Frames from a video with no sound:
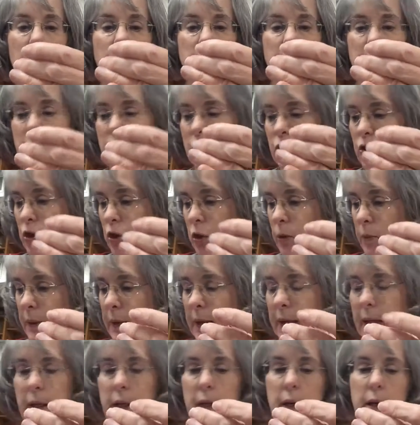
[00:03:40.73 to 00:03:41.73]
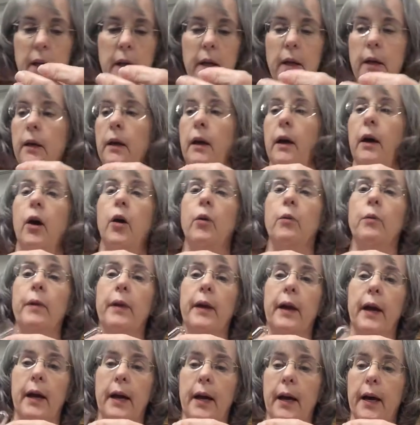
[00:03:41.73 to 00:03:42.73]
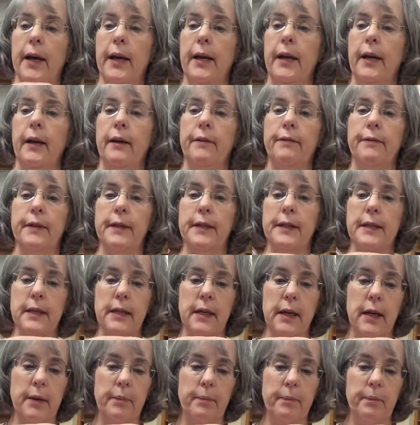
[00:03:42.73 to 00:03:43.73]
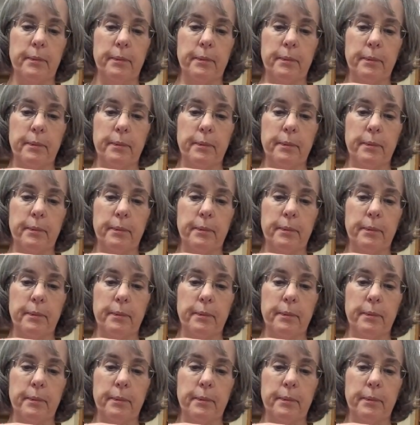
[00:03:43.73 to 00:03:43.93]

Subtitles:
our test tube in. Hopefully I got enough this time.